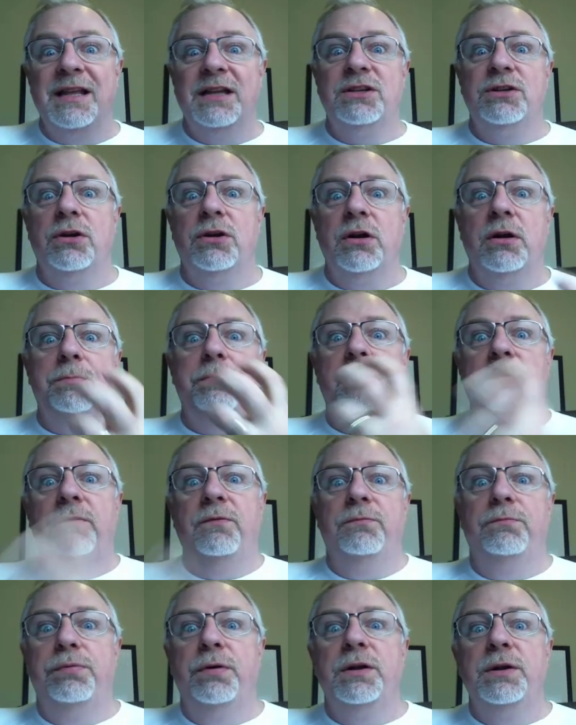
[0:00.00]
that you're
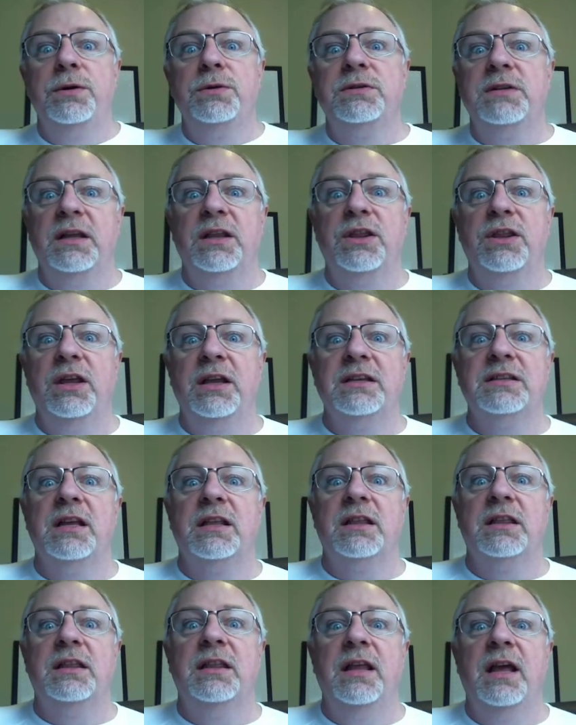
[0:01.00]
producing things
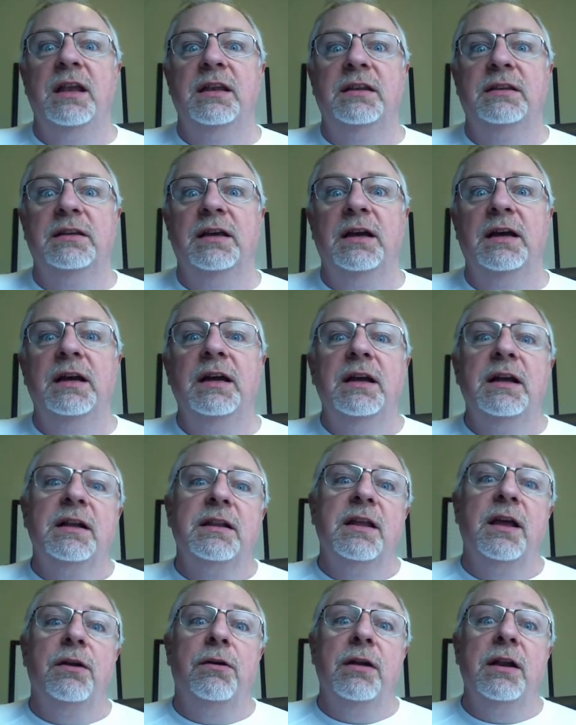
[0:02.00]
that
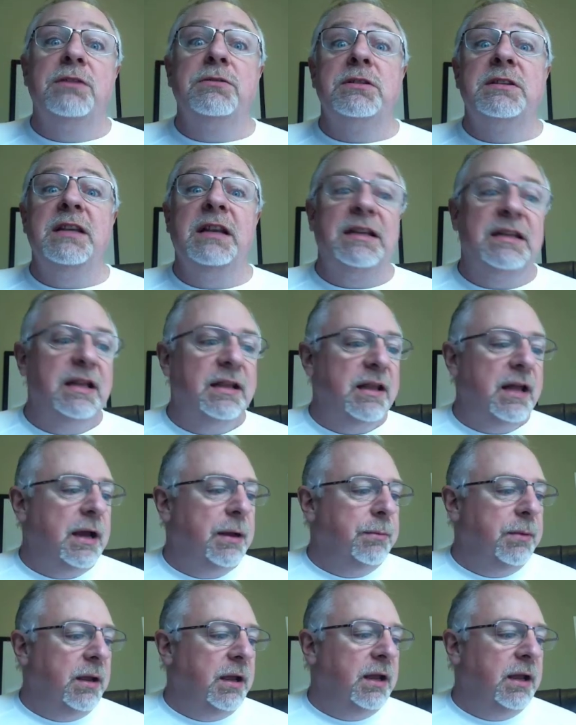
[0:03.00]
are interesting to them,